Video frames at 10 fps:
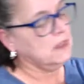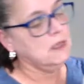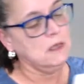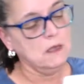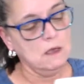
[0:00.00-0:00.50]

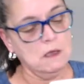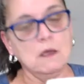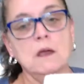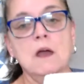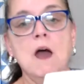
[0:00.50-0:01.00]
the
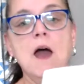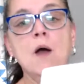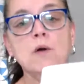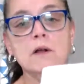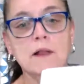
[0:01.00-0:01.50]

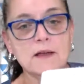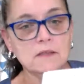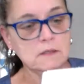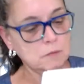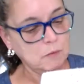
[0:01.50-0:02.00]

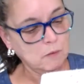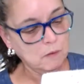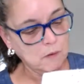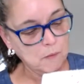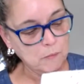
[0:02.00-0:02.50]
hourglass
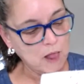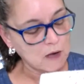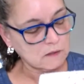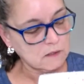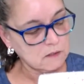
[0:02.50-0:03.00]

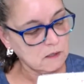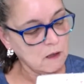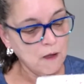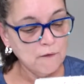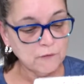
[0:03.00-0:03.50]
blocks
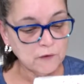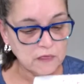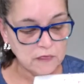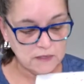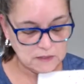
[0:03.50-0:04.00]
for
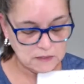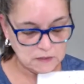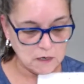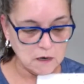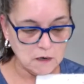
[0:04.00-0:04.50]
this
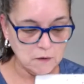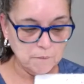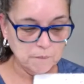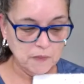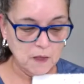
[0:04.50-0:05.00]
star,
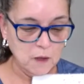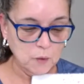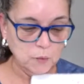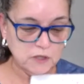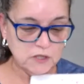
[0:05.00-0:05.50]

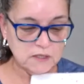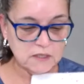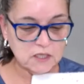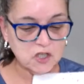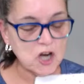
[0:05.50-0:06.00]
which is
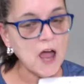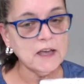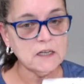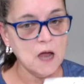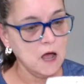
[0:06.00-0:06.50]
the
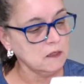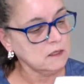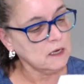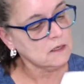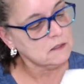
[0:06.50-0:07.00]
Shine
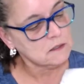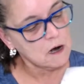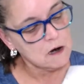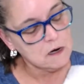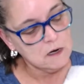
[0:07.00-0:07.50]
Holiday
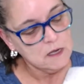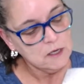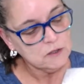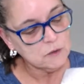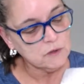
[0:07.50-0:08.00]
Star.
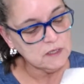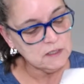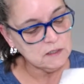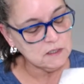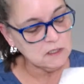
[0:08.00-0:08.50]
So
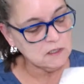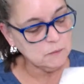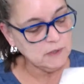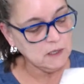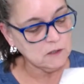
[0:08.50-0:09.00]
these need to
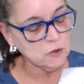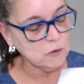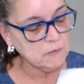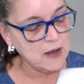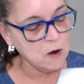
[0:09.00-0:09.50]
be
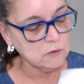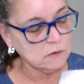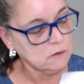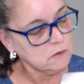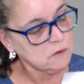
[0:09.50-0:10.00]
trimmed
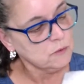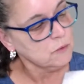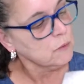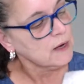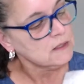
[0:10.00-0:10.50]
down to
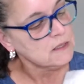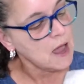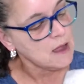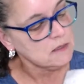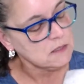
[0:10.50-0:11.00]
the right
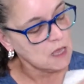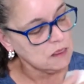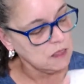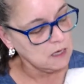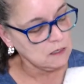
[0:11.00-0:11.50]
size,
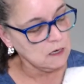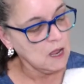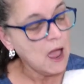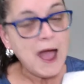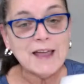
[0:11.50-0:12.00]
and then
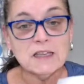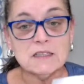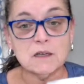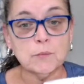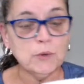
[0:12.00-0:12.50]
I can
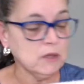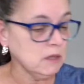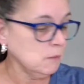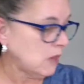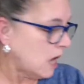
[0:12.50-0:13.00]
start
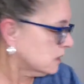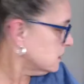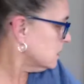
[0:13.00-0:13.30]
putting the blocks